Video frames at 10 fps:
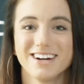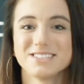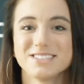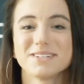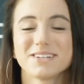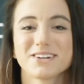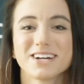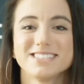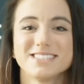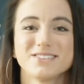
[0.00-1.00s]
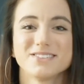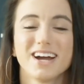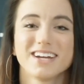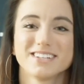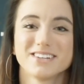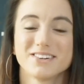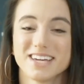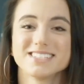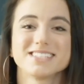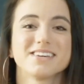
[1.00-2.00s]
It's been a crazy ride. You know,
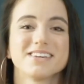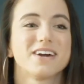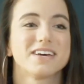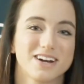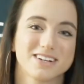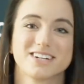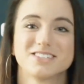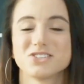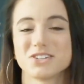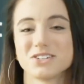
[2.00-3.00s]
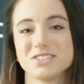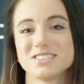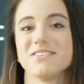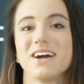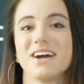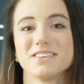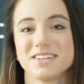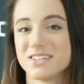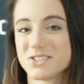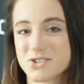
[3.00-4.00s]
yes, I've had the octagon jitters. I've had
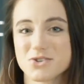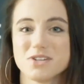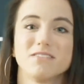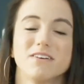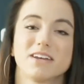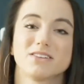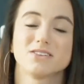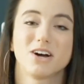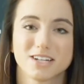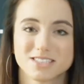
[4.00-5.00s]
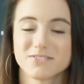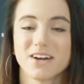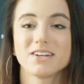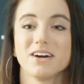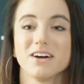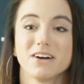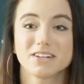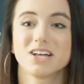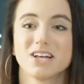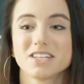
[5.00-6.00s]
the injury. I've had a loss. I've had a
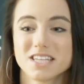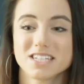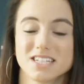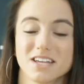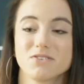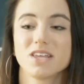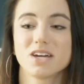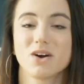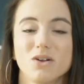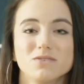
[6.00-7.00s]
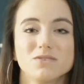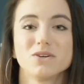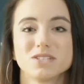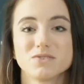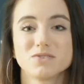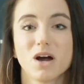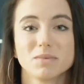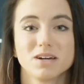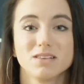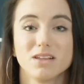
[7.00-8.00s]
lot of things, and I feel like all of those have taught
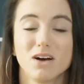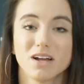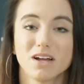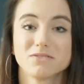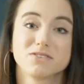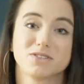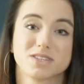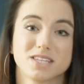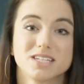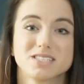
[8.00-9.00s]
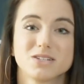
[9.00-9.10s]
me a lot of different things.